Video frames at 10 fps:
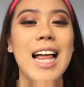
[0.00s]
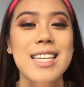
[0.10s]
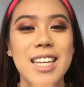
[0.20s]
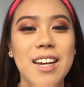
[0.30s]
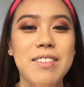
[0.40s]

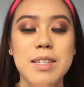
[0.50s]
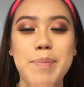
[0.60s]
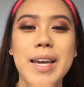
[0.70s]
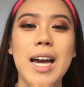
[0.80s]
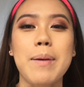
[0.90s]
last thing of this
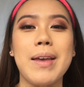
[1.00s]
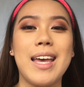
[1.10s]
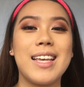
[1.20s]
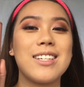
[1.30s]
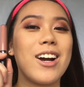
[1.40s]
makeup
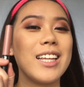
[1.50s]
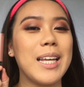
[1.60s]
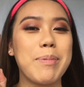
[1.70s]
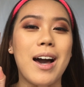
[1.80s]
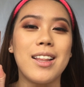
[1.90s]
is our
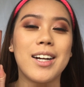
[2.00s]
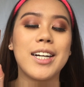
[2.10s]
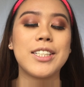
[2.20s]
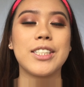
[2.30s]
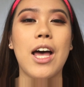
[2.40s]
lip
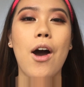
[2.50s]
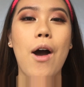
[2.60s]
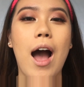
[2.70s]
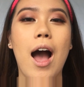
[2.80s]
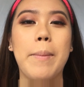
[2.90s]
color.
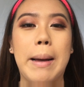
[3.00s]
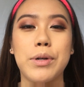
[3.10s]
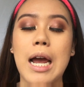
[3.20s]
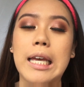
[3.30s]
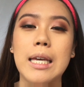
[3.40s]
So I'm
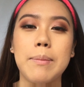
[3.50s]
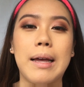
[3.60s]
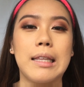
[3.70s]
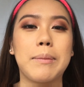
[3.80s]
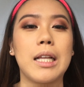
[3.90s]
trying to keep
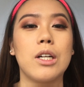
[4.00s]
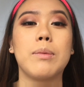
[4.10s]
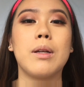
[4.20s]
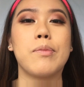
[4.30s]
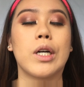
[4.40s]
my lip color a
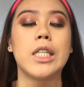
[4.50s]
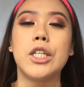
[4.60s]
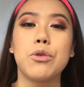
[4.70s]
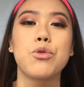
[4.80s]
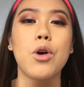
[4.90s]
little bit more
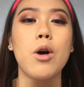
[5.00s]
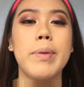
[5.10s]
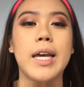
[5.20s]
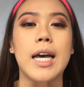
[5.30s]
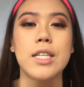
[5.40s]
neutral
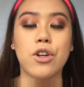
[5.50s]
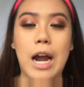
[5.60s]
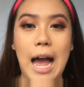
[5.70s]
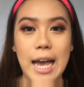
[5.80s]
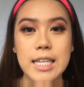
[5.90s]
because our
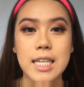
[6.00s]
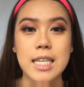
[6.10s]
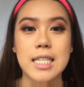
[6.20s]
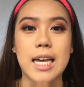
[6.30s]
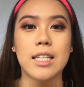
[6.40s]
eyes
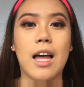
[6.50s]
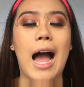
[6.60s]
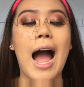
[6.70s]
is like the